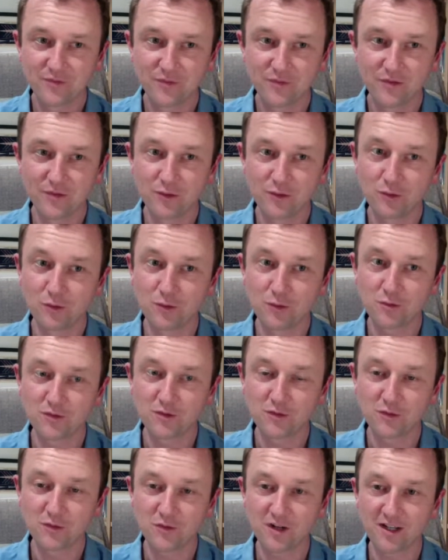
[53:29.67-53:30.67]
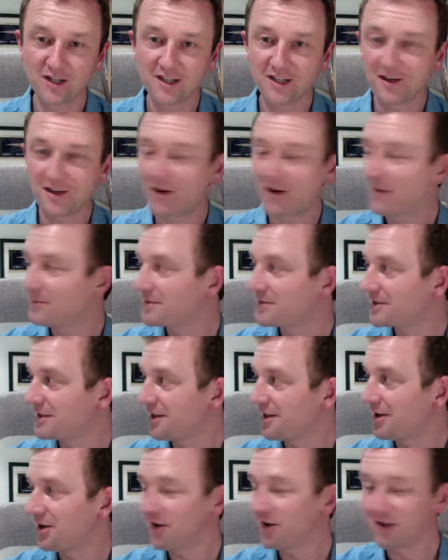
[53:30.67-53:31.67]
the rules of the Viking Arms
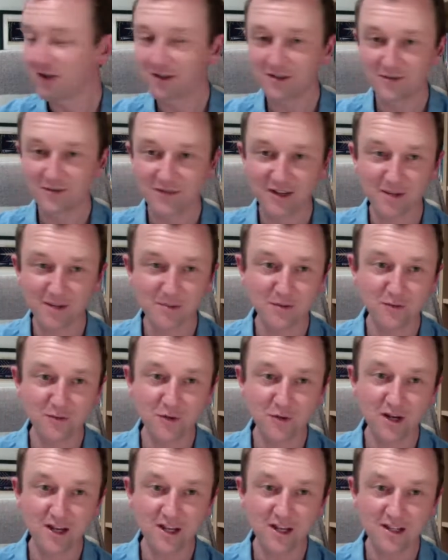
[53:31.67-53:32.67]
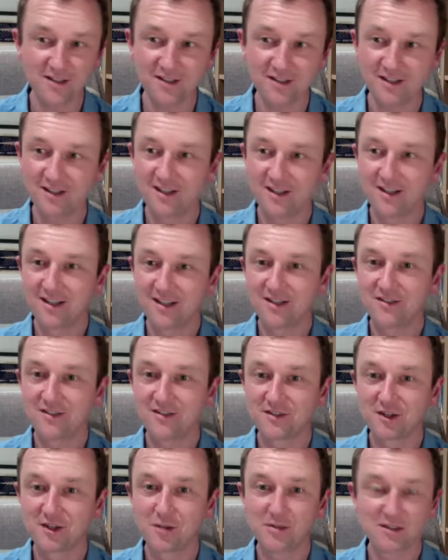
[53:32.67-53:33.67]
are that I'm afraid
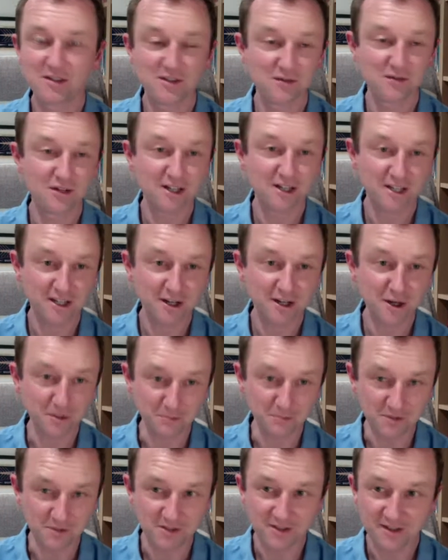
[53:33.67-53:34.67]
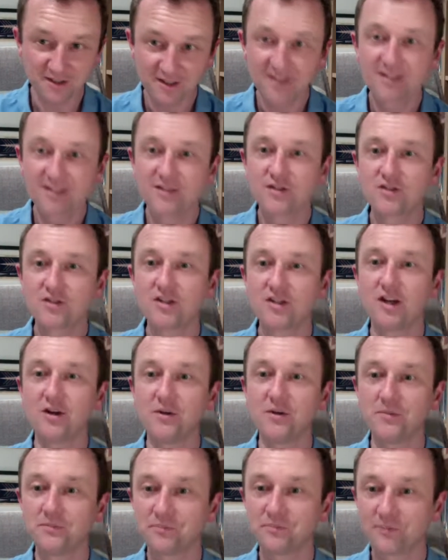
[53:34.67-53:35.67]
so must the Viking Arms.
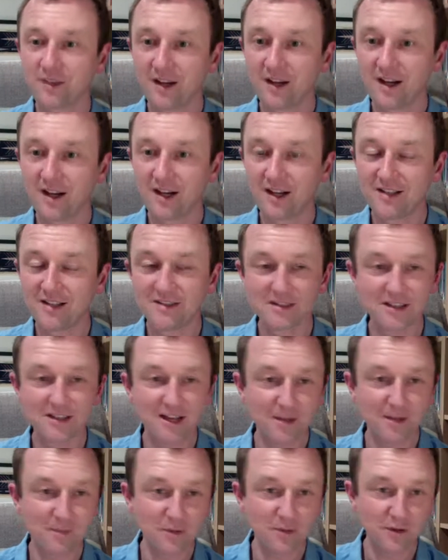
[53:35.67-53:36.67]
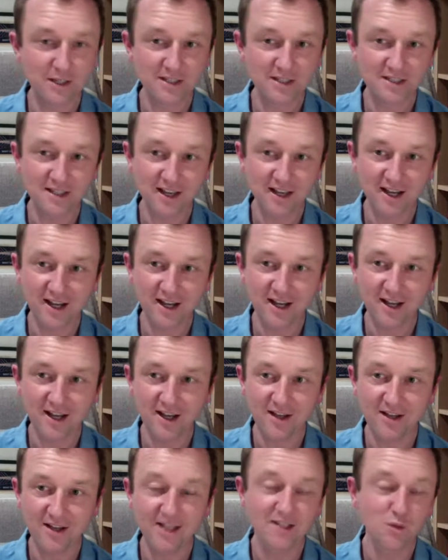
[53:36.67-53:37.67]
So to that point,
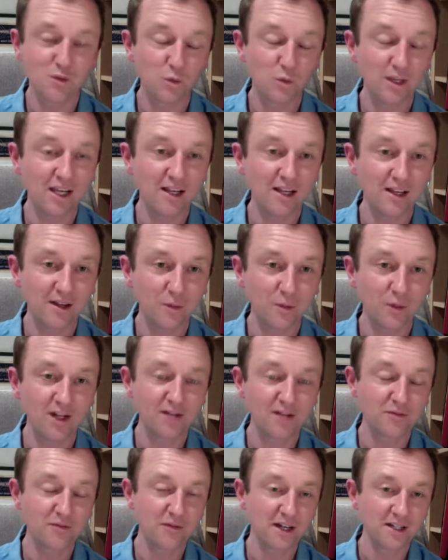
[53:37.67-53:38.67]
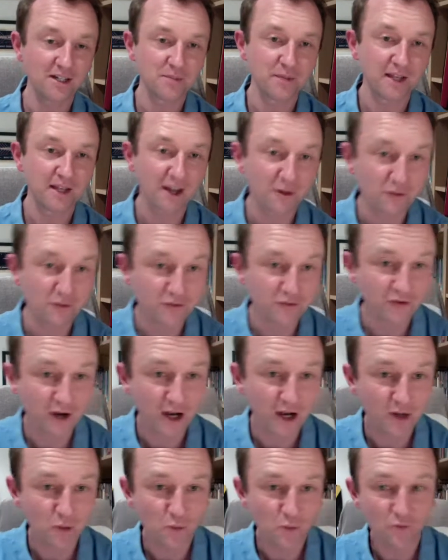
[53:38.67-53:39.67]
next week will in fact be our
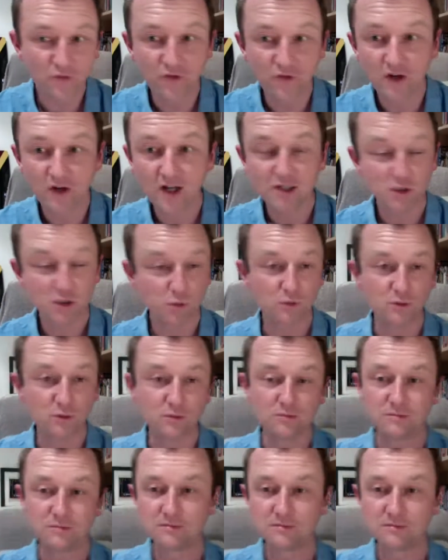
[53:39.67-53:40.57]
final virtual